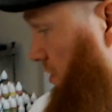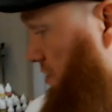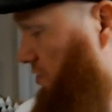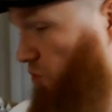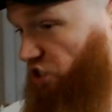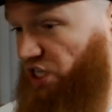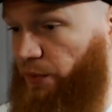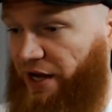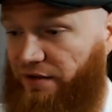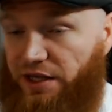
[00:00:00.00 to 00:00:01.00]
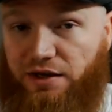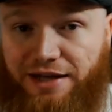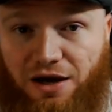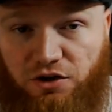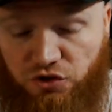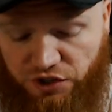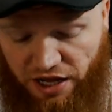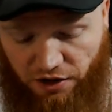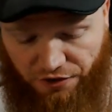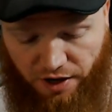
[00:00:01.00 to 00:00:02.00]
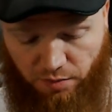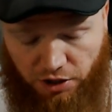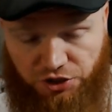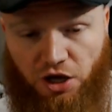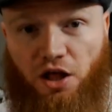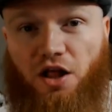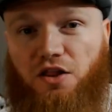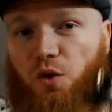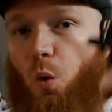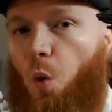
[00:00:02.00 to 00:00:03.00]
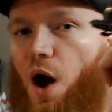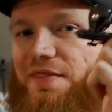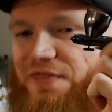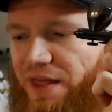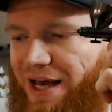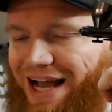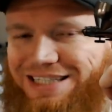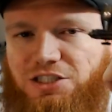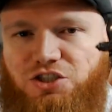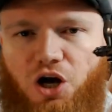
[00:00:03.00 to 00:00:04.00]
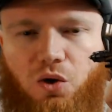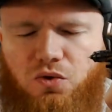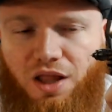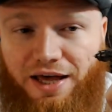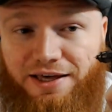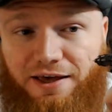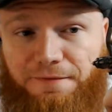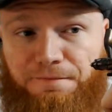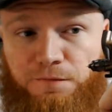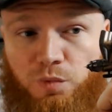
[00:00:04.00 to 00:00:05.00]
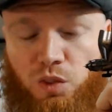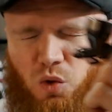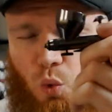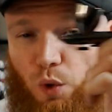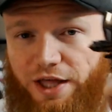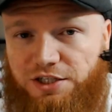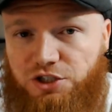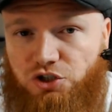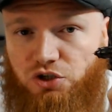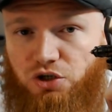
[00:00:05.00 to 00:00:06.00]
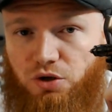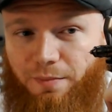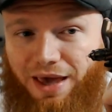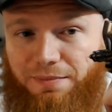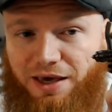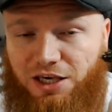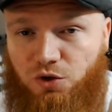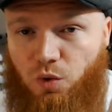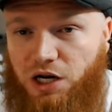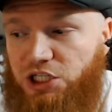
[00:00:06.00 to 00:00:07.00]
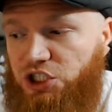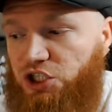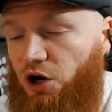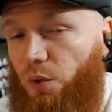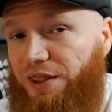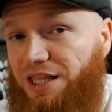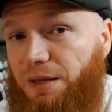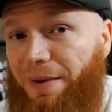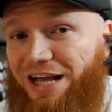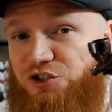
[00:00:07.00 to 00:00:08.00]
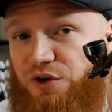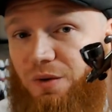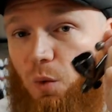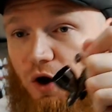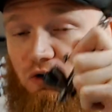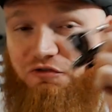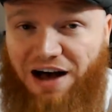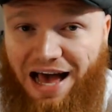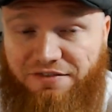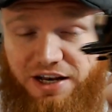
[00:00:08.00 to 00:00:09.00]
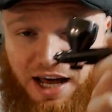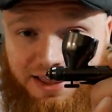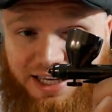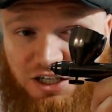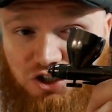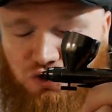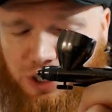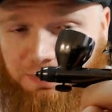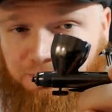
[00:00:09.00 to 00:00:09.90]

We'll see when I get down to using that other airbrush. The one thing I don't like, which may make you want to just go with the Patriot 105 and not the Xtreme,